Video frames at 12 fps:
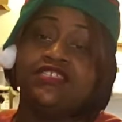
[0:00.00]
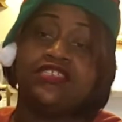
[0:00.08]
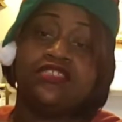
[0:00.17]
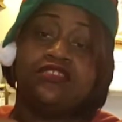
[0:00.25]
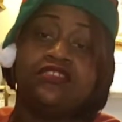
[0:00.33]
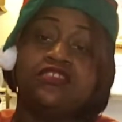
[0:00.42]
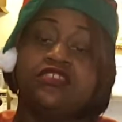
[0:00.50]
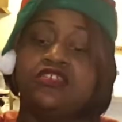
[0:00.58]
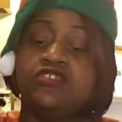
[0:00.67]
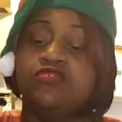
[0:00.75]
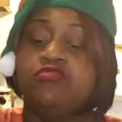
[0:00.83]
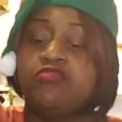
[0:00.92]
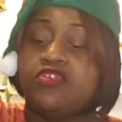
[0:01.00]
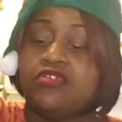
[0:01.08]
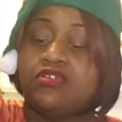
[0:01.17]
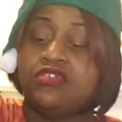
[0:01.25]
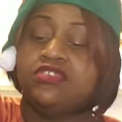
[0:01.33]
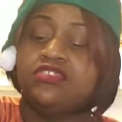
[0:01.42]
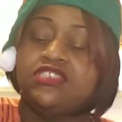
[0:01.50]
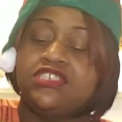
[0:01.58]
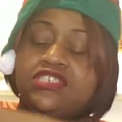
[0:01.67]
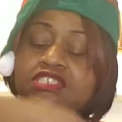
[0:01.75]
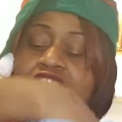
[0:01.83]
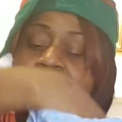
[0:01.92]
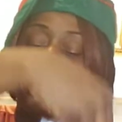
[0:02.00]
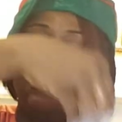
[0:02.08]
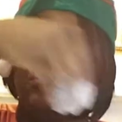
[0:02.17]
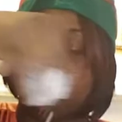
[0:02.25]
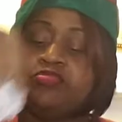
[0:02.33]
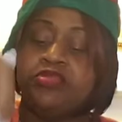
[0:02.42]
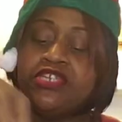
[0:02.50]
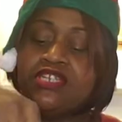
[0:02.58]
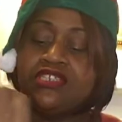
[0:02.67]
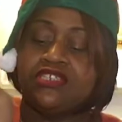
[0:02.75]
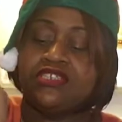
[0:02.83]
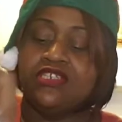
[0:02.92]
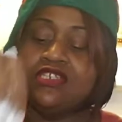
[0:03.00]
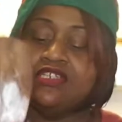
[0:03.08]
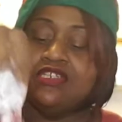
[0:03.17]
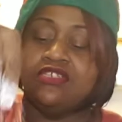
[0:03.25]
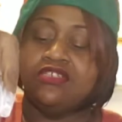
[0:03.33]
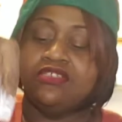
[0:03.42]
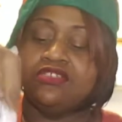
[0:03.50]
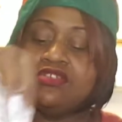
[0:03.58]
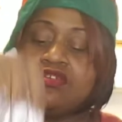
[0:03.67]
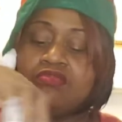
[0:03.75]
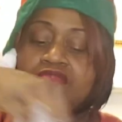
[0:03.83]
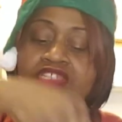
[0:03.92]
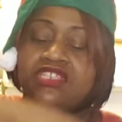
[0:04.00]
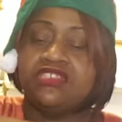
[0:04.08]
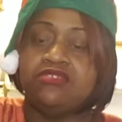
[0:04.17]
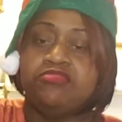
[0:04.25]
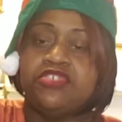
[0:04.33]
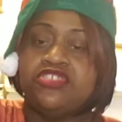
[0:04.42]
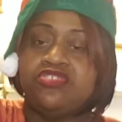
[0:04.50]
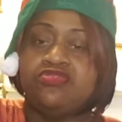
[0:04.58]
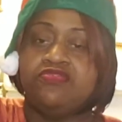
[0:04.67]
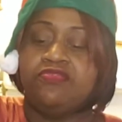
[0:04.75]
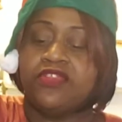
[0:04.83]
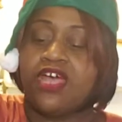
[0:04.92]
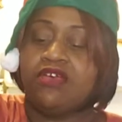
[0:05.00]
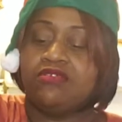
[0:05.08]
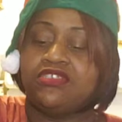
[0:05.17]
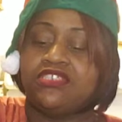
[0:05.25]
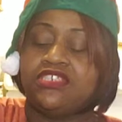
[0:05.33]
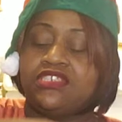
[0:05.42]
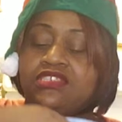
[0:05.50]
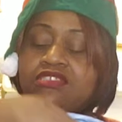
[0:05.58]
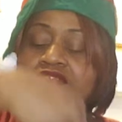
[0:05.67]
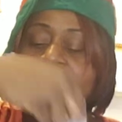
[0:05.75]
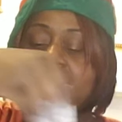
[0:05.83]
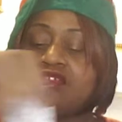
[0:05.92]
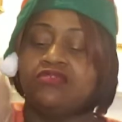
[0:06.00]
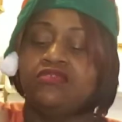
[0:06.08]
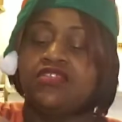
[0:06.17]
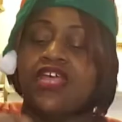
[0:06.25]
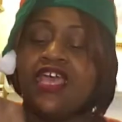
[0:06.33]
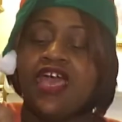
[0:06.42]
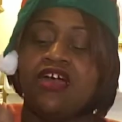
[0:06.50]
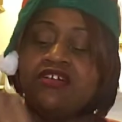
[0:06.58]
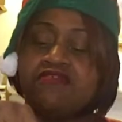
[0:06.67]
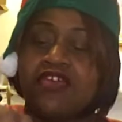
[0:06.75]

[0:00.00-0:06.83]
just a little more, just another little pinch. You don't want it to be too floury. Just, you know, like how